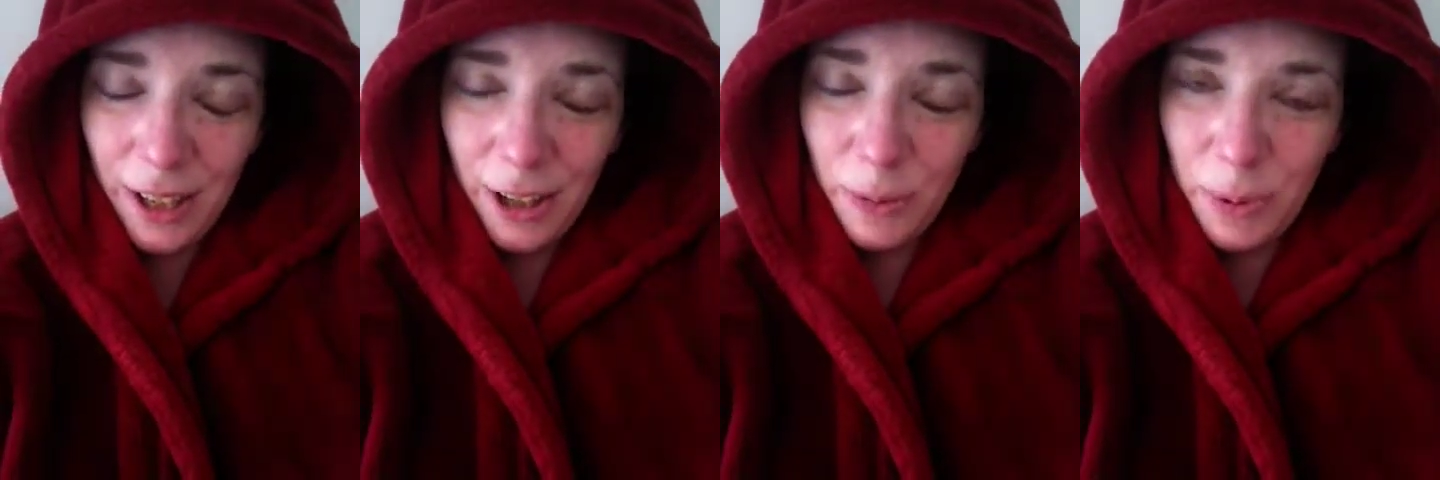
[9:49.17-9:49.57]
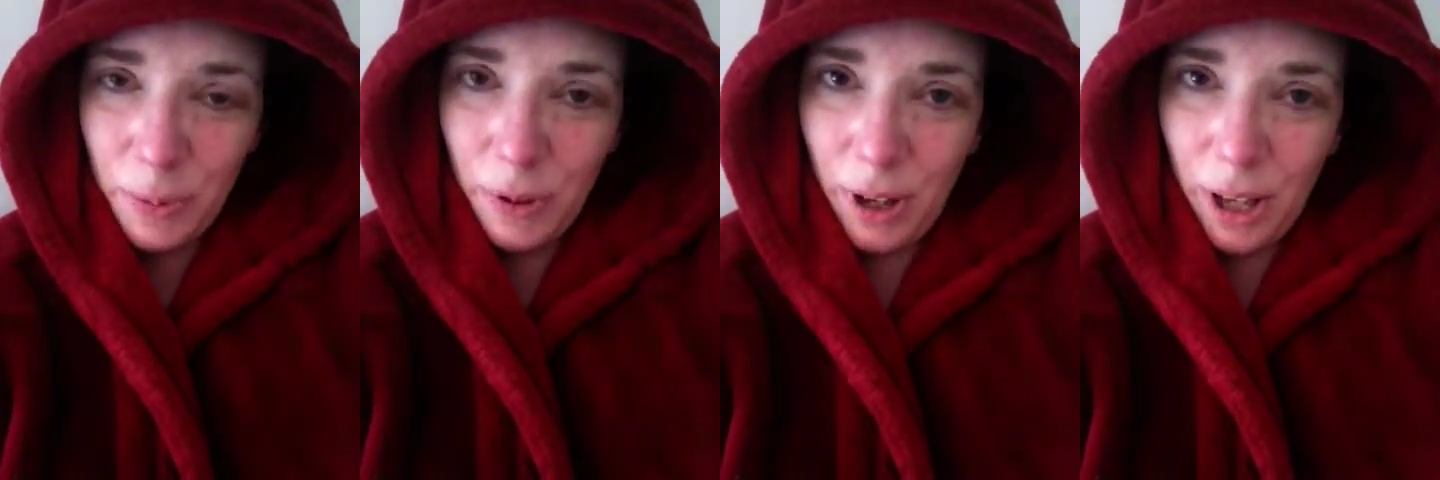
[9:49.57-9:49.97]
There are
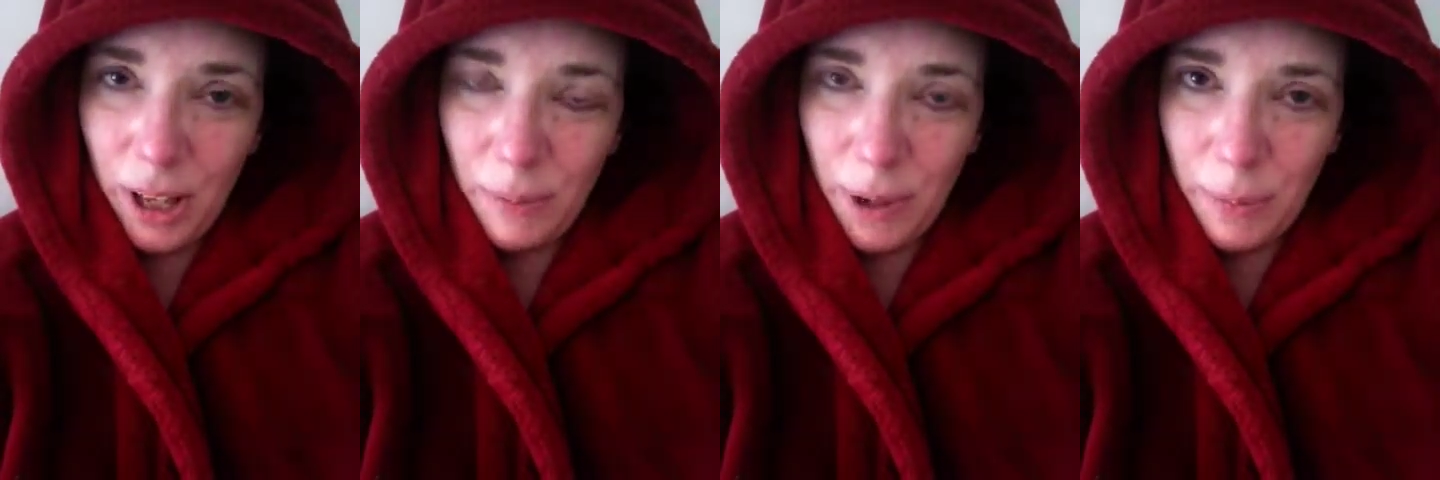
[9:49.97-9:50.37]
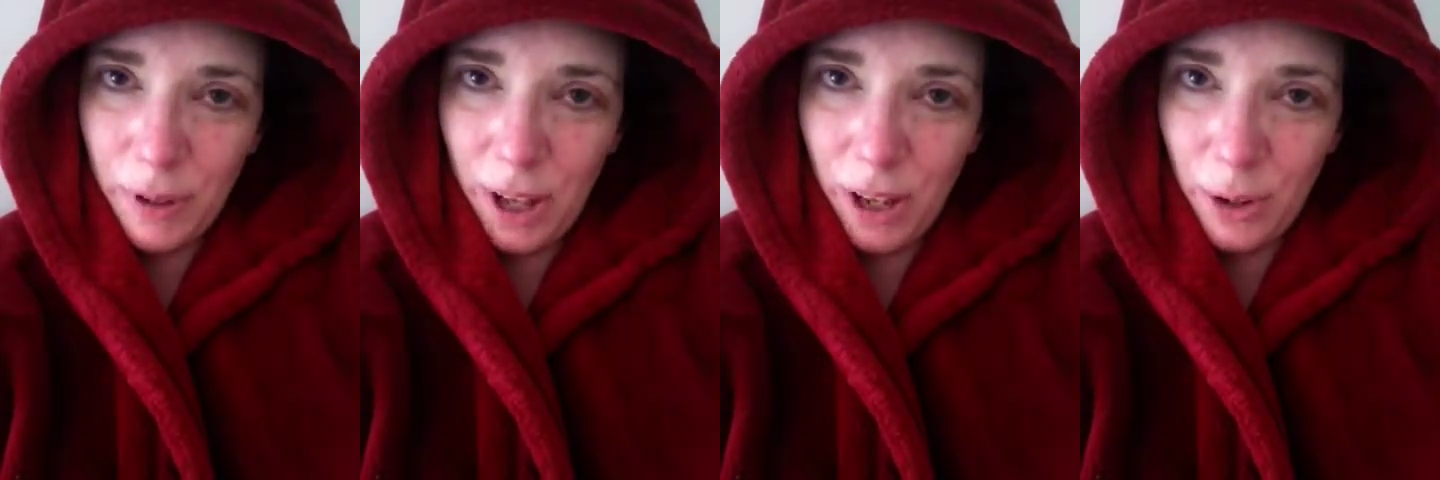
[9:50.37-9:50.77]
people on my
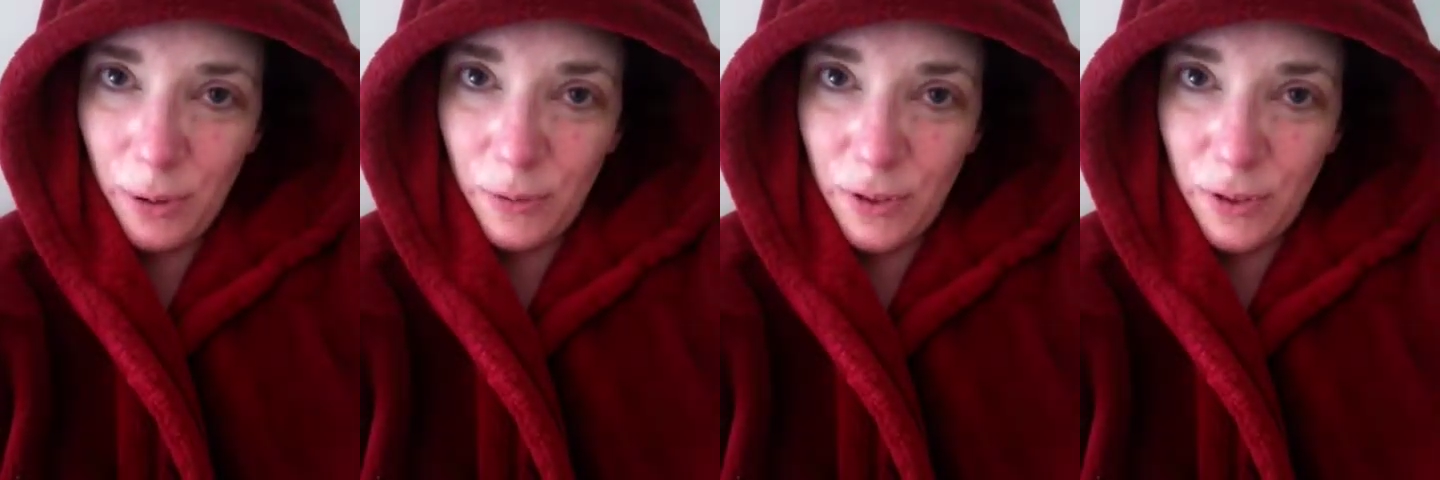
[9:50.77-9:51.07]
blog who have